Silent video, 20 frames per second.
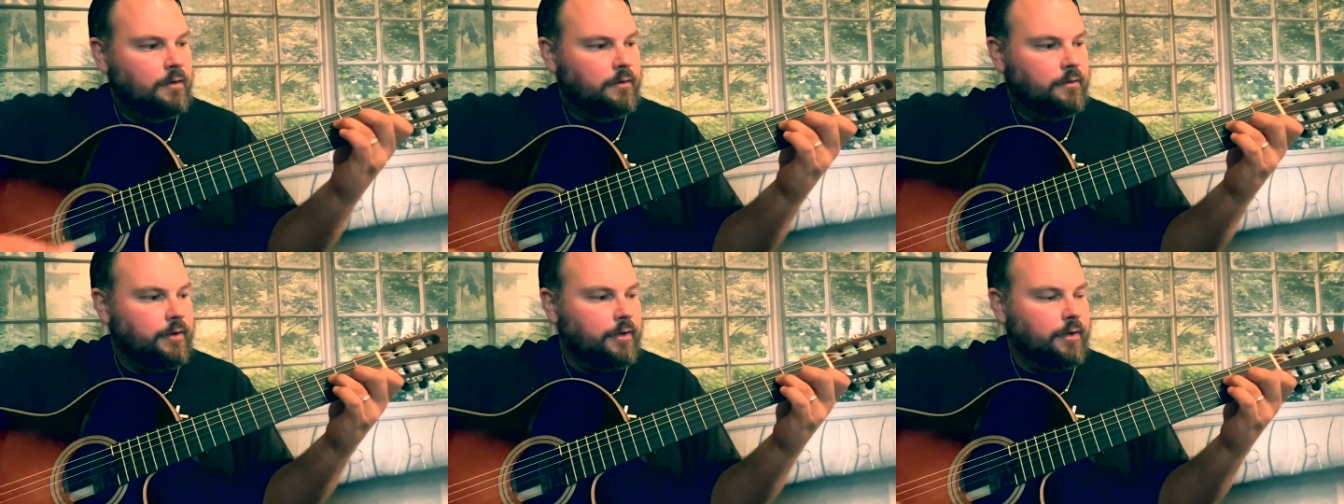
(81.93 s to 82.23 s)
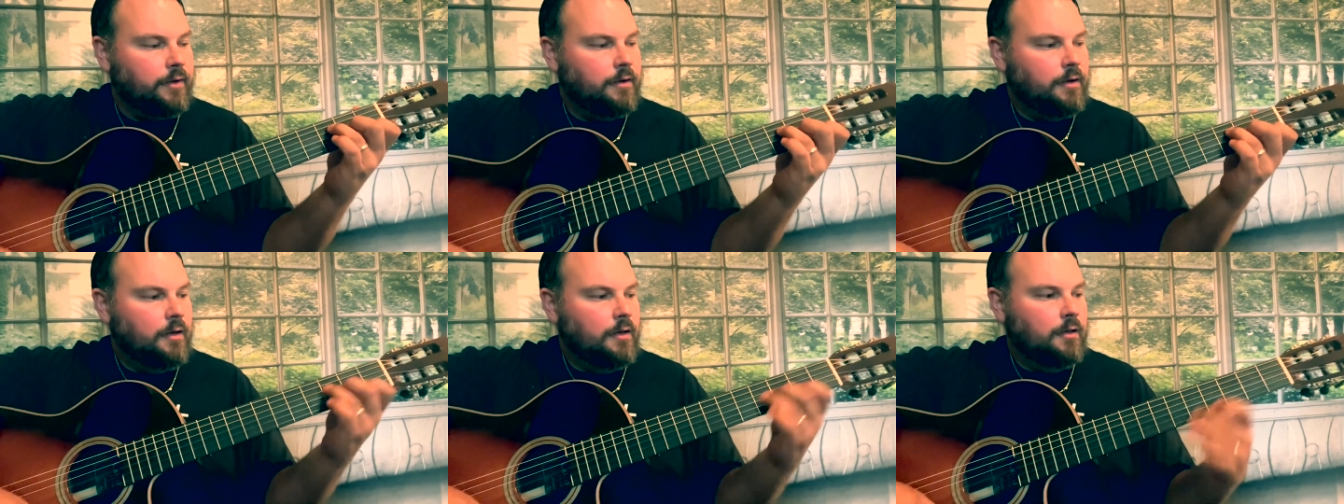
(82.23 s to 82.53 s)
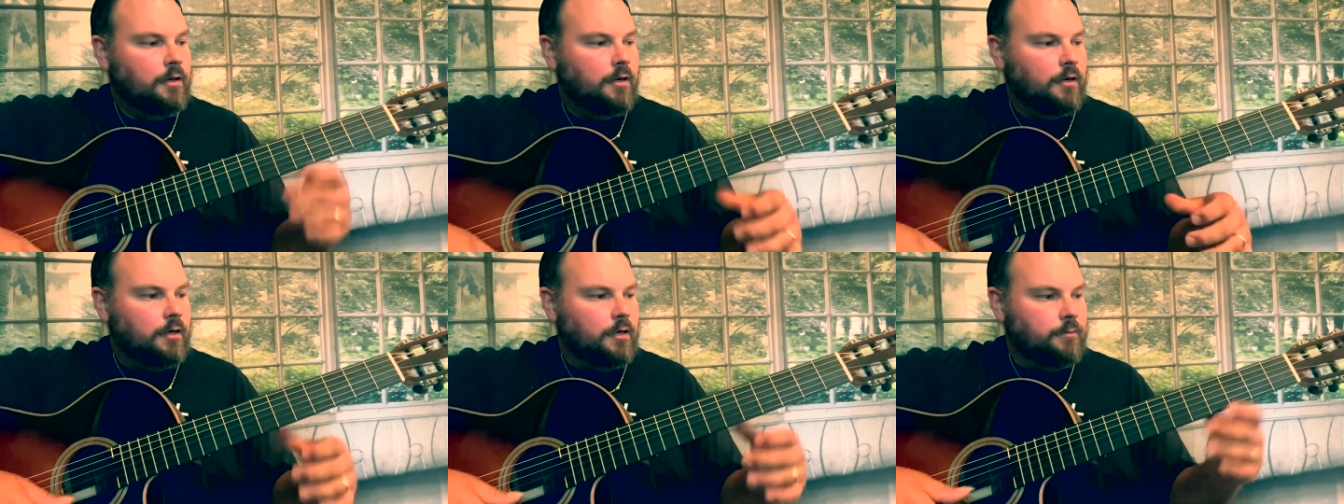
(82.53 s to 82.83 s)
Okay,
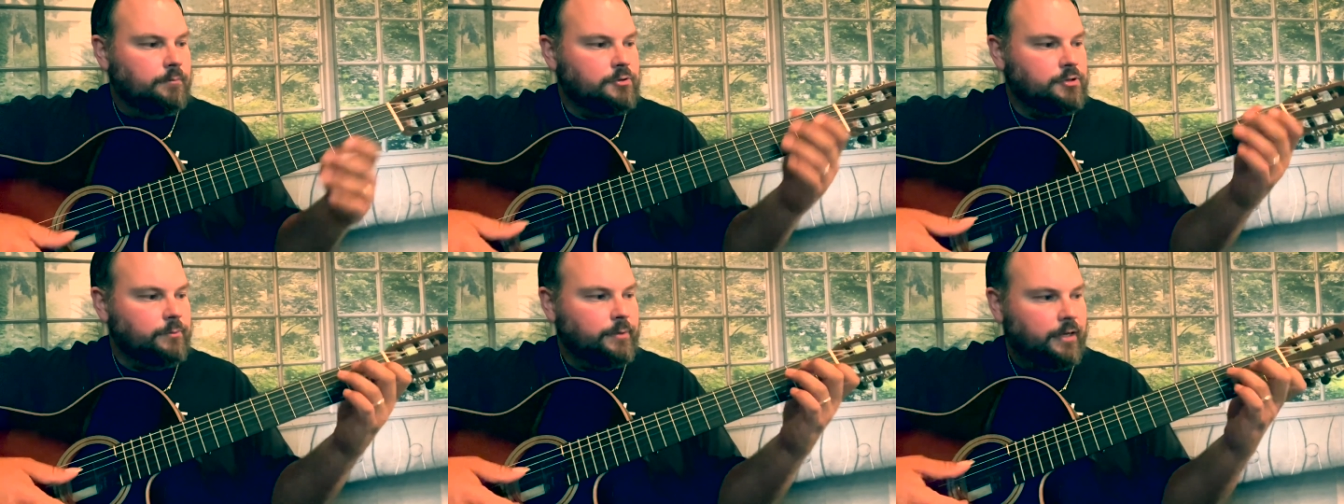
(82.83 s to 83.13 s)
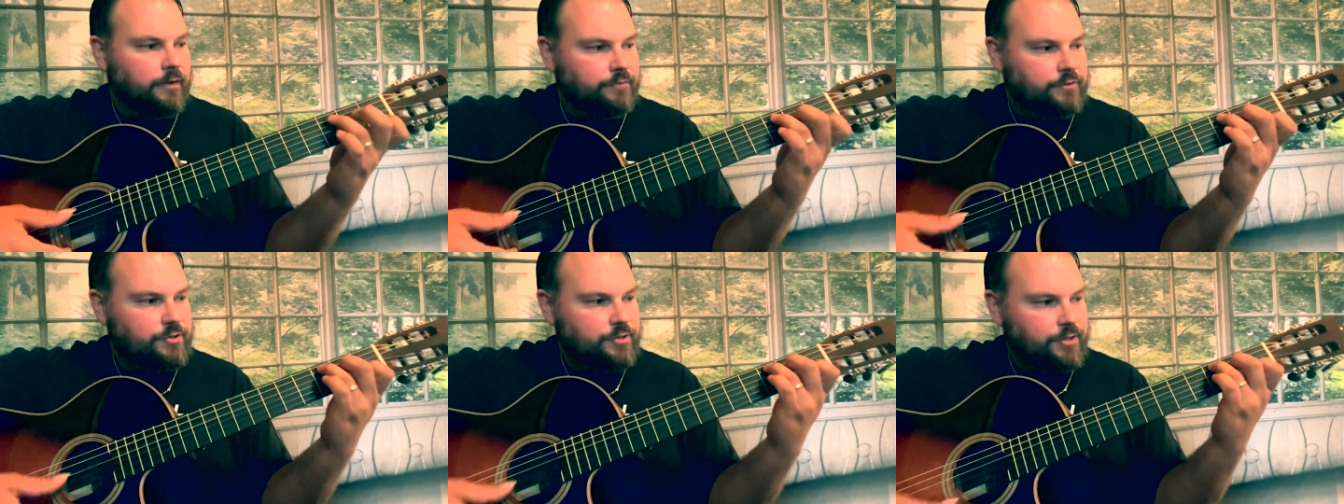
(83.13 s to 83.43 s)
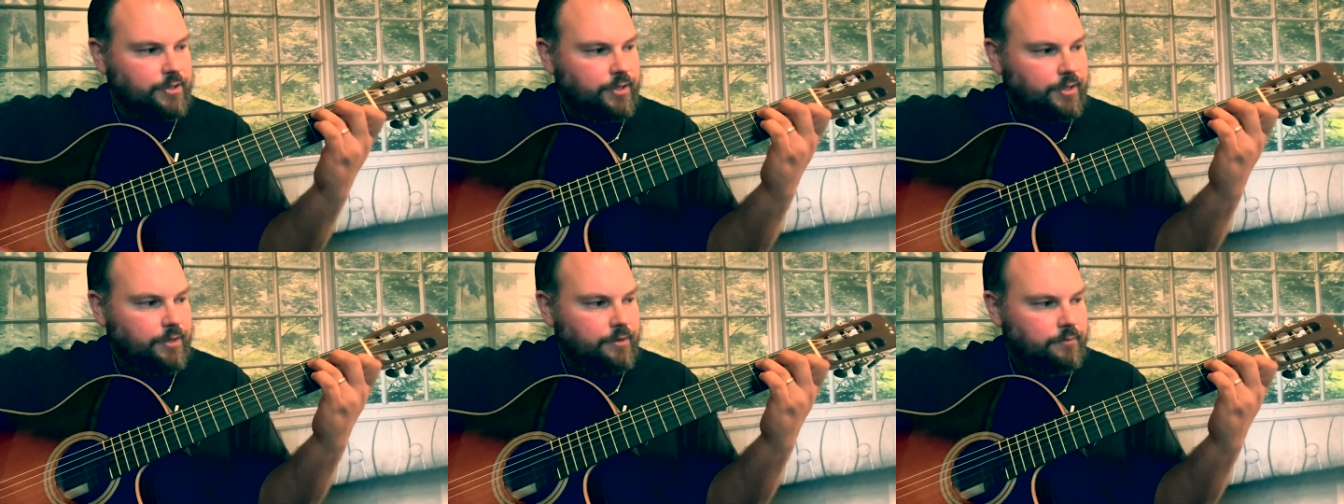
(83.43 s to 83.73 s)
so we have C,
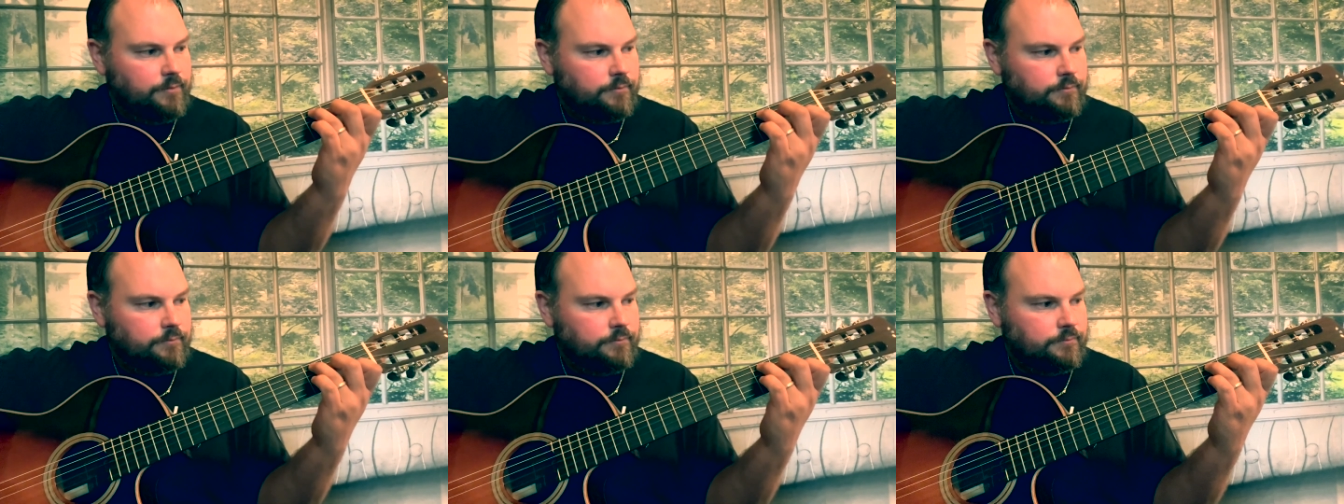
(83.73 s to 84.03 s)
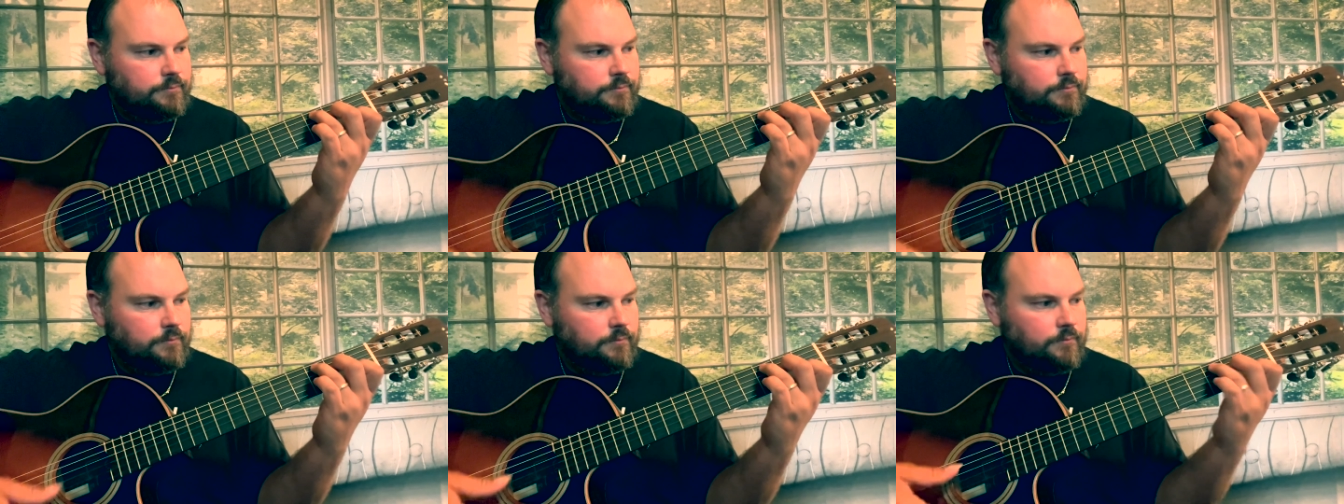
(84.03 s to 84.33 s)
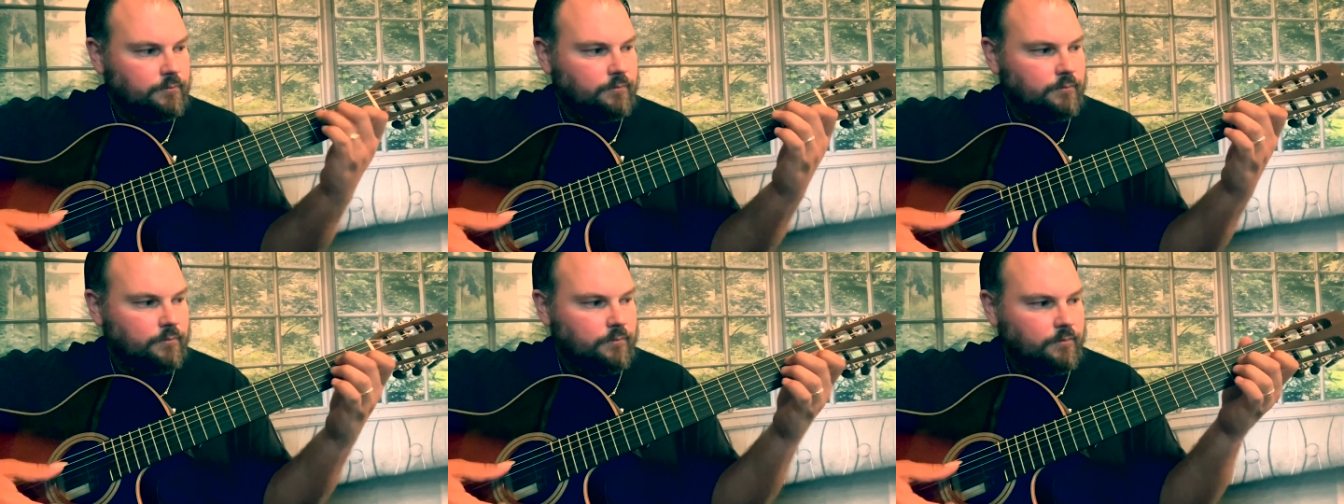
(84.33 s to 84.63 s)

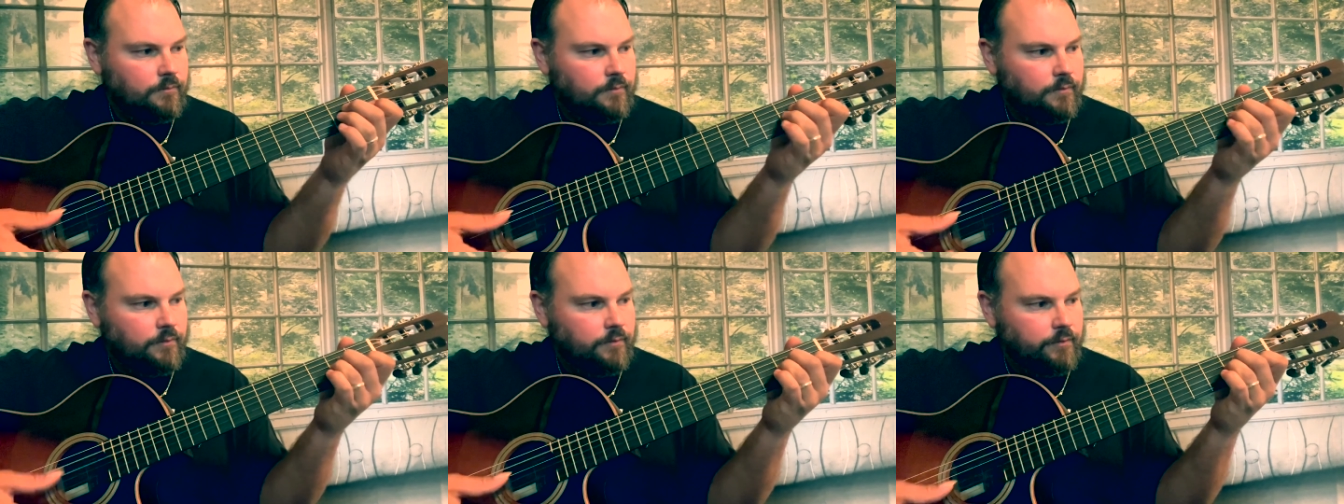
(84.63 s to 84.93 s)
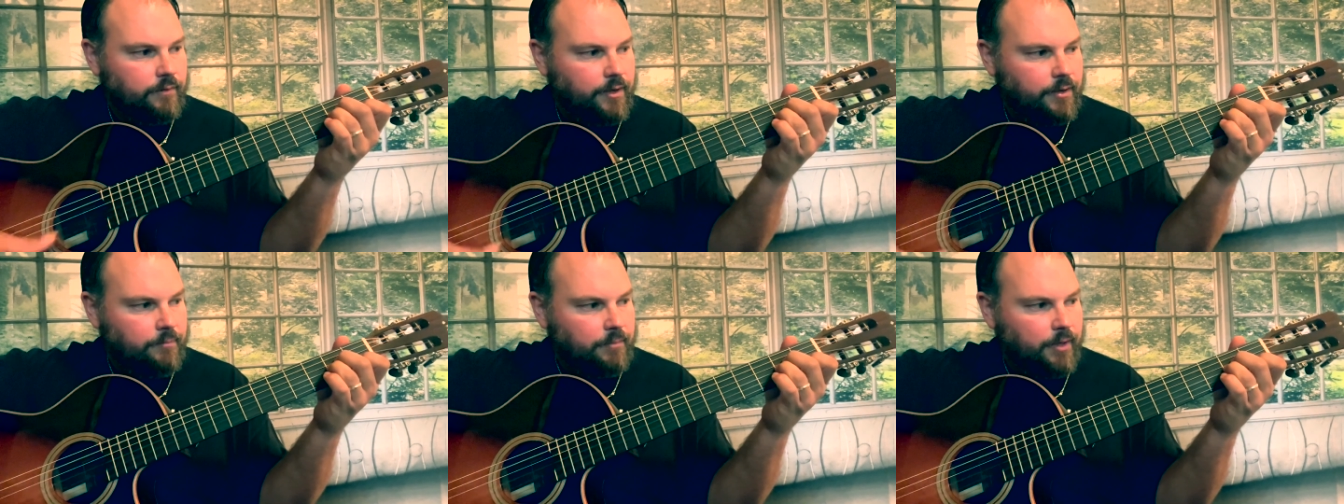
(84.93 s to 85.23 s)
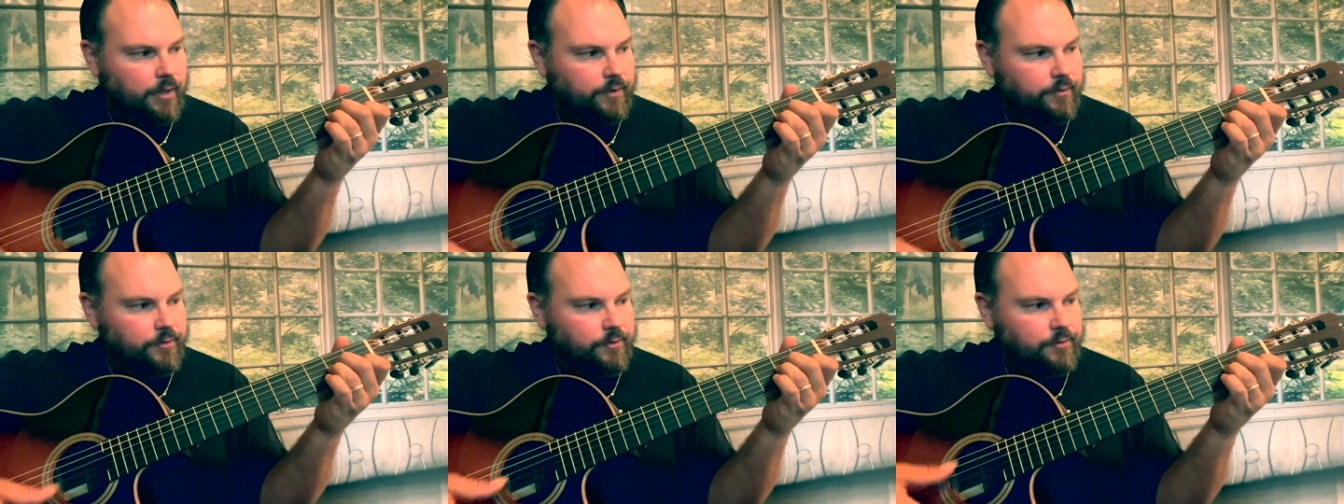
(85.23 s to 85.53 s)
A
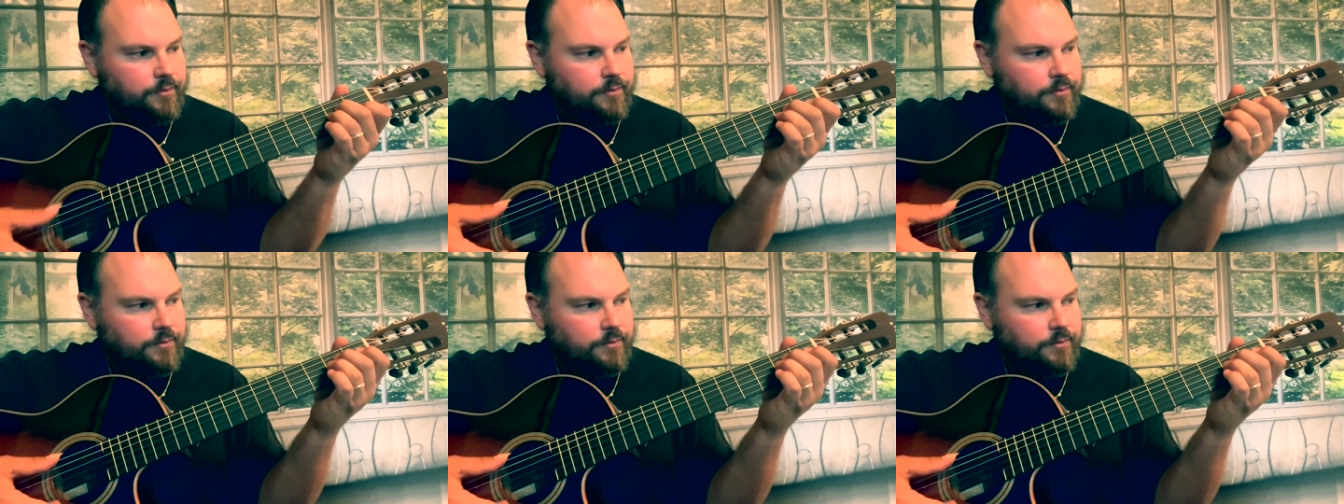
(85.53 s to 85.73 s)
minor,